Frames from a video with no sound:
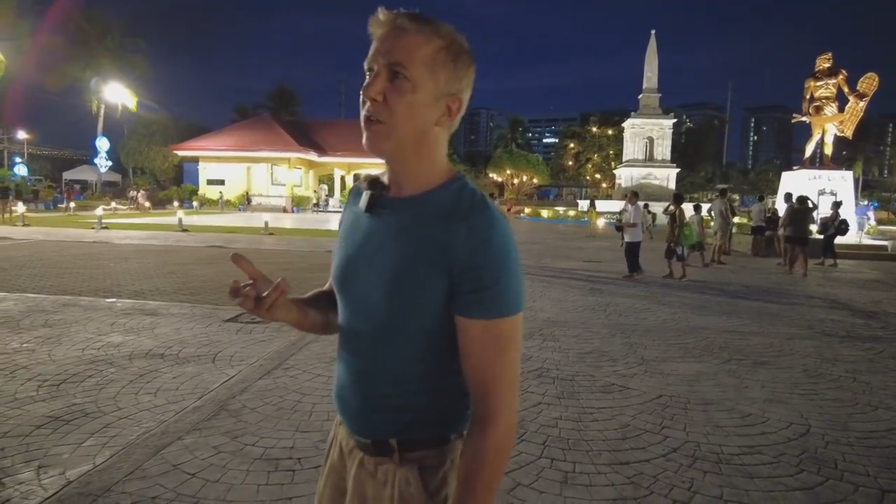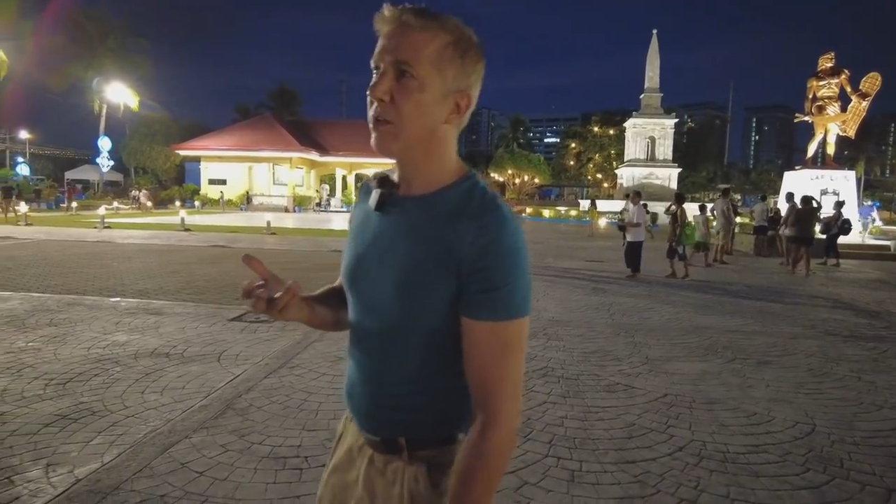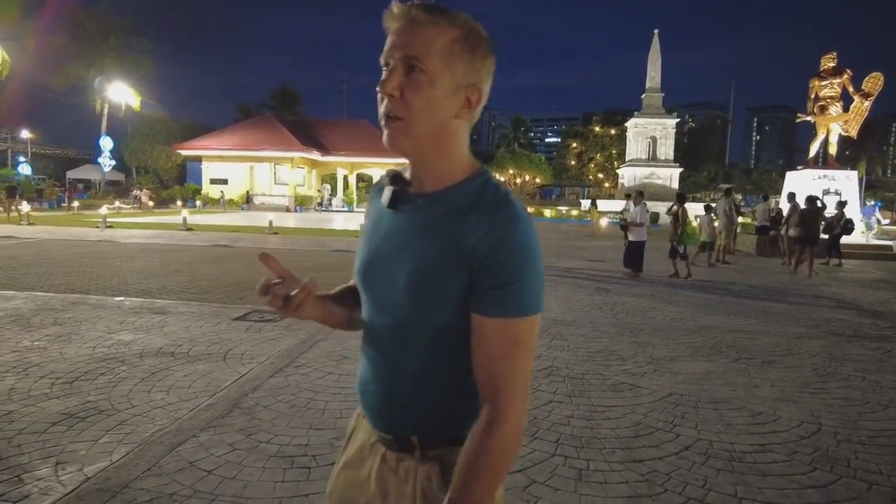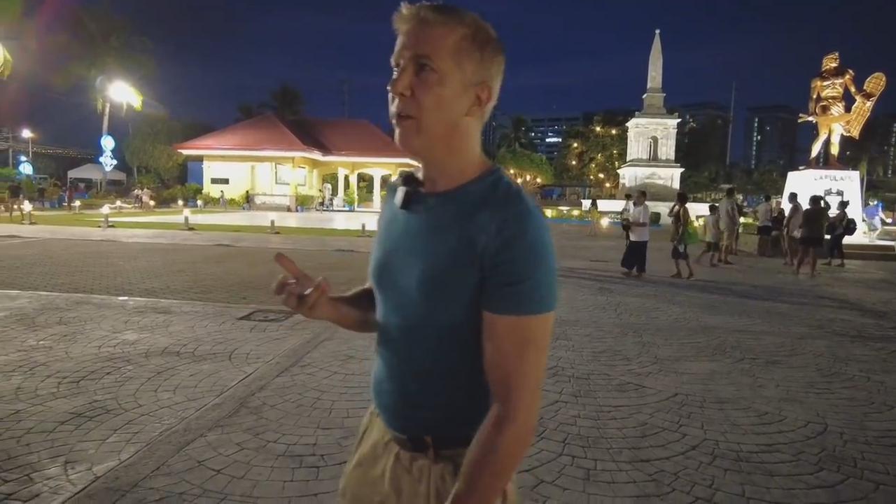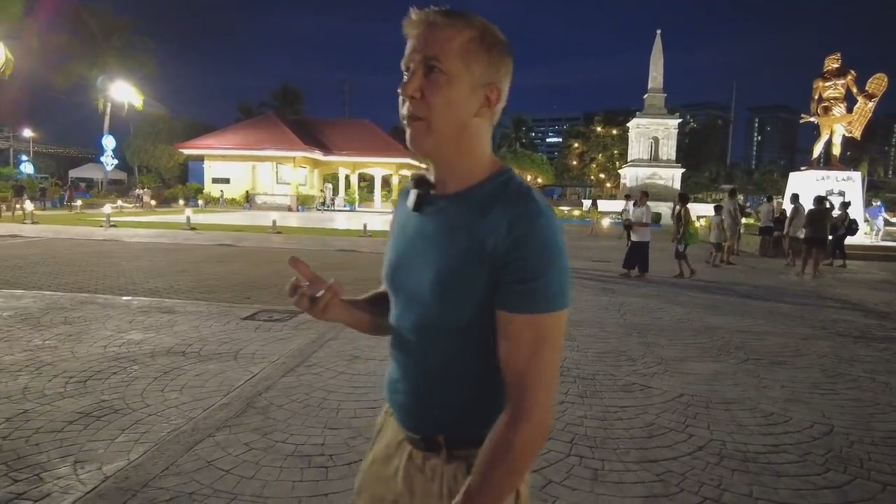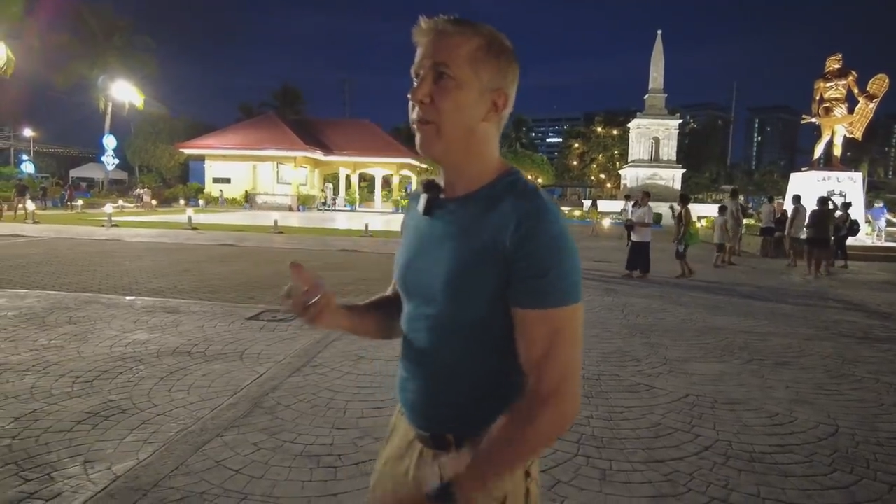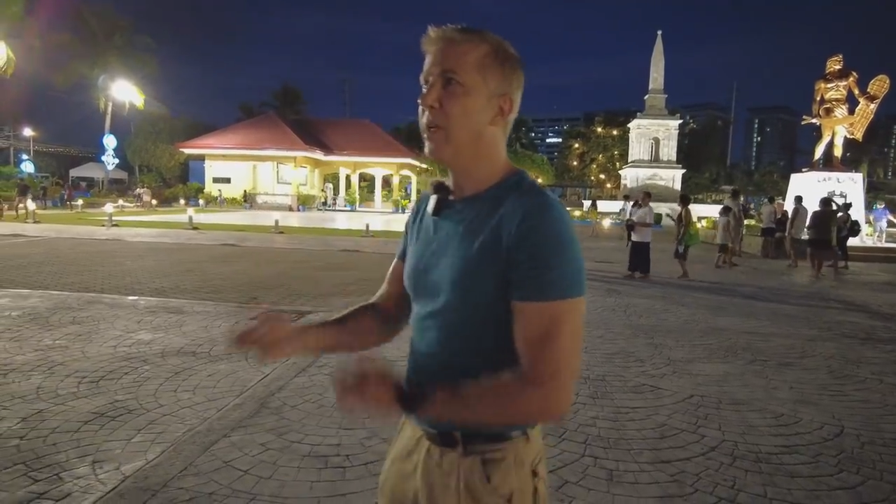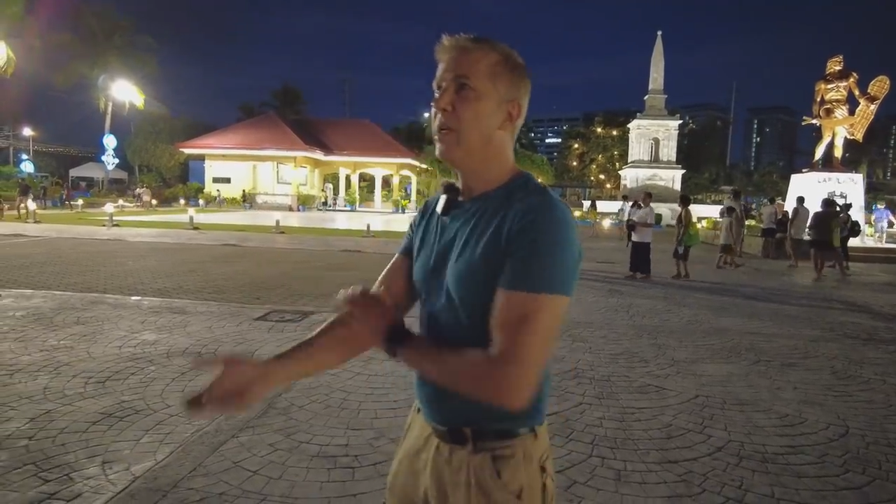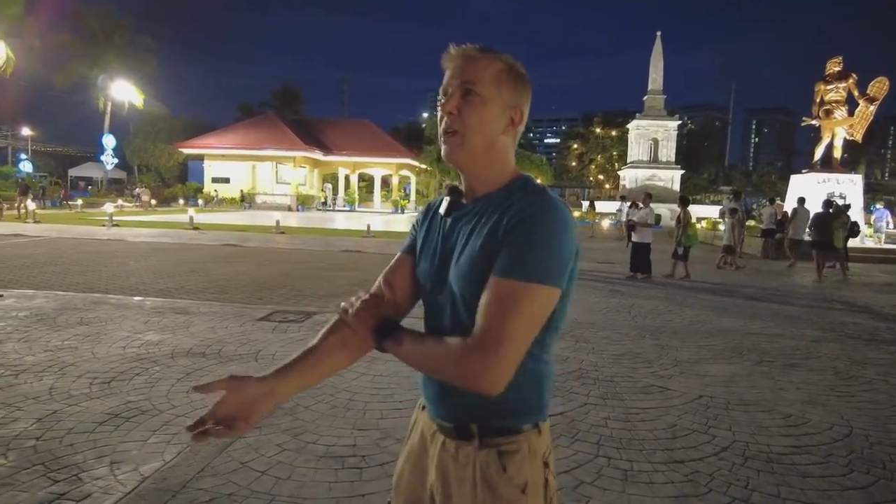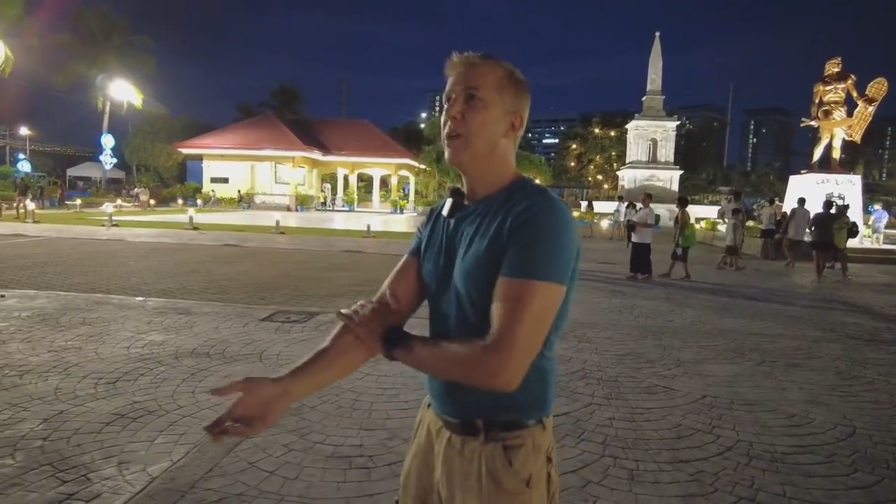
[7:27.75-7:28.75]
You're not
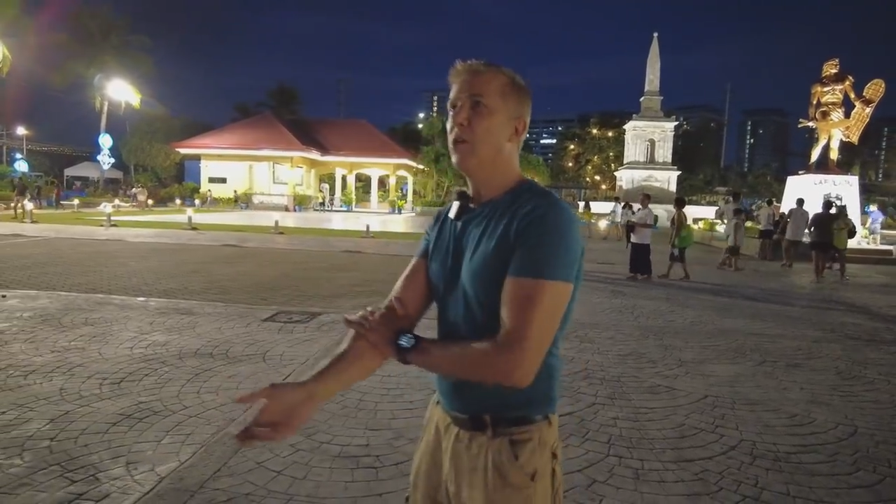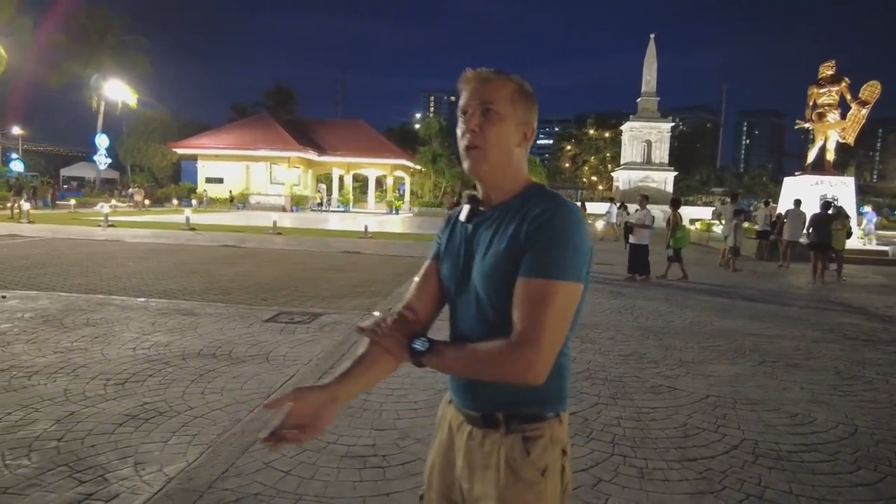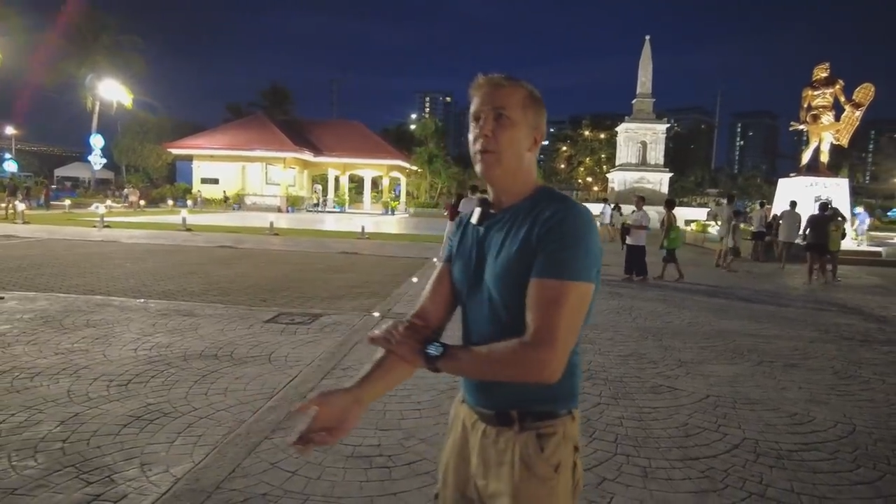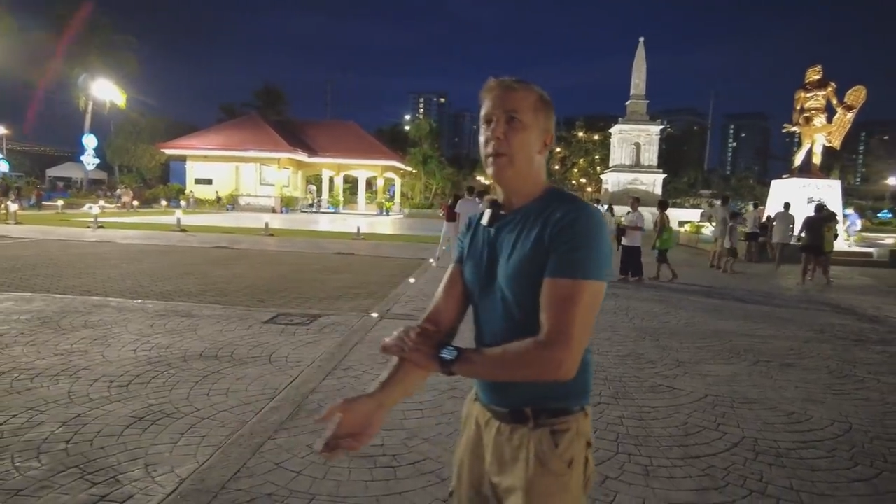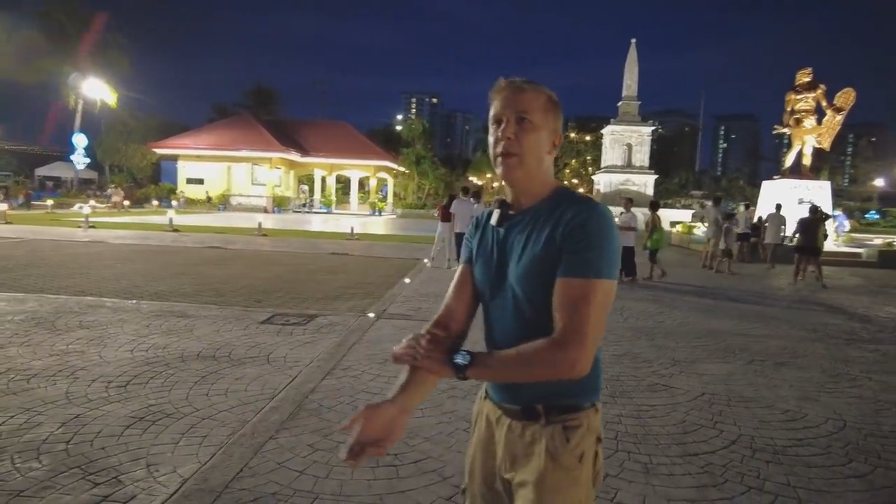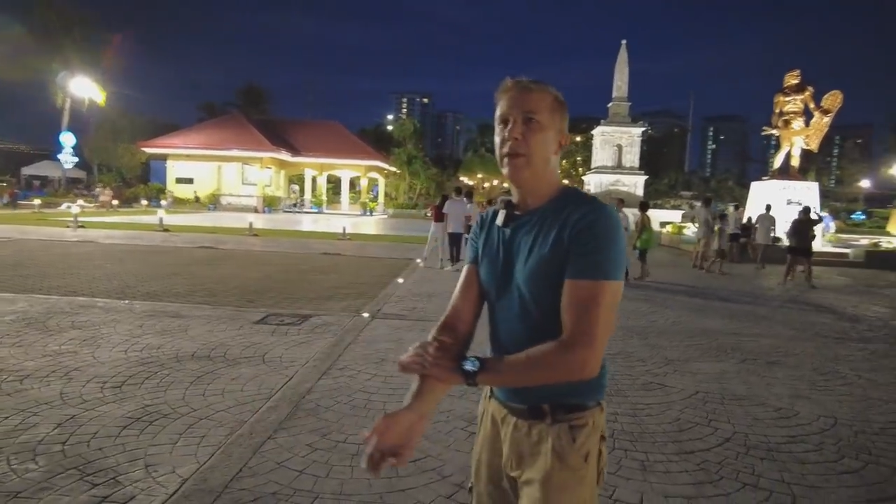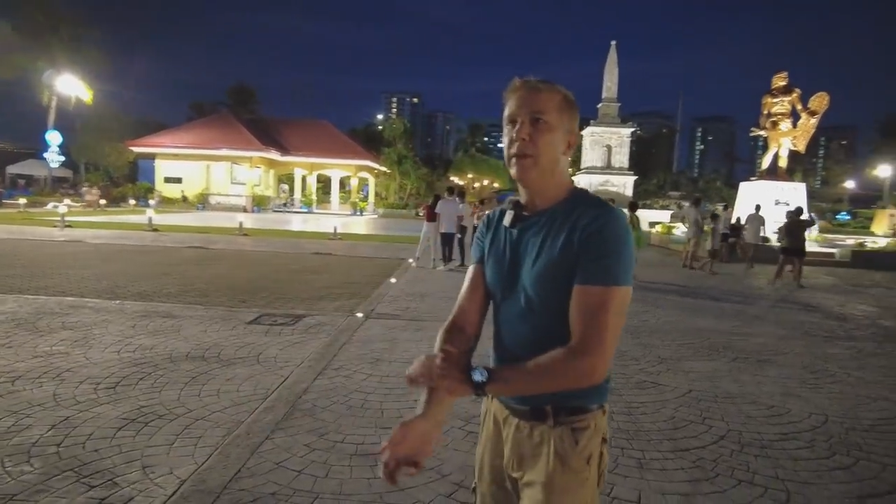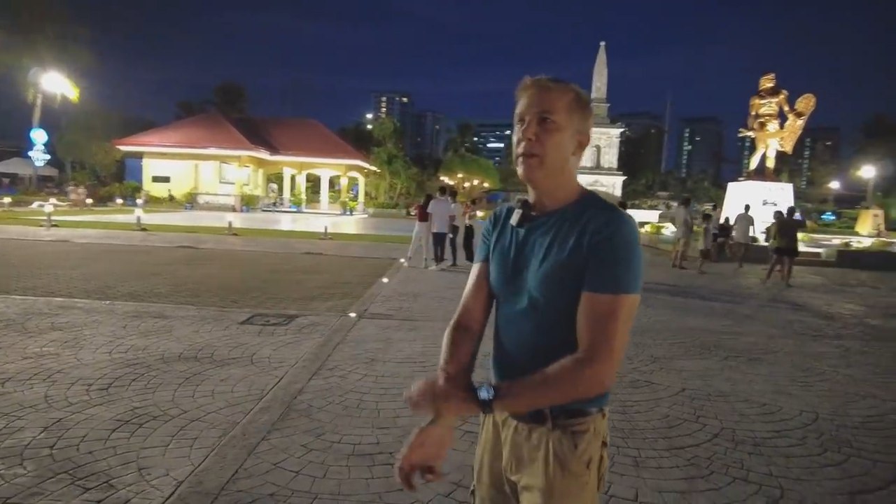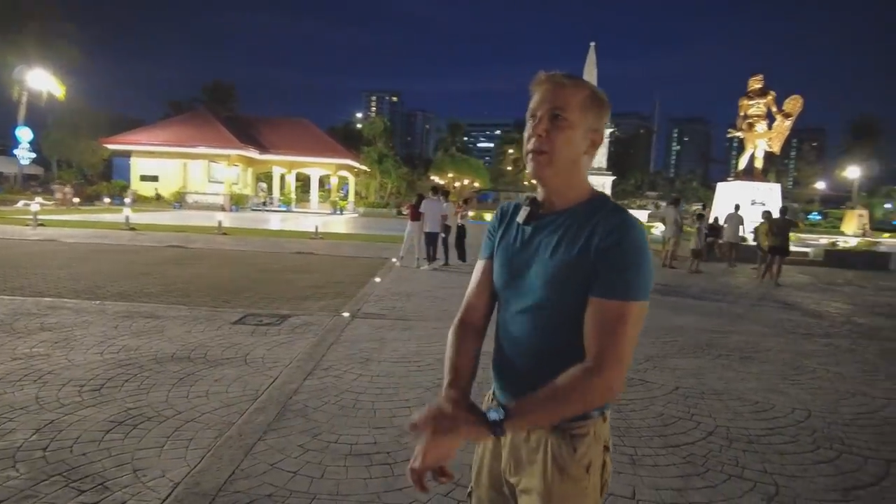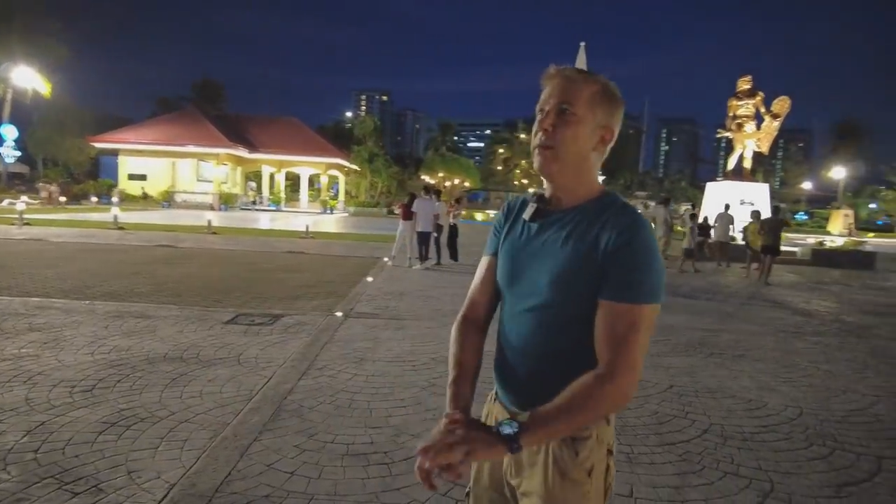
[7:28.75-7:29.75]
maybe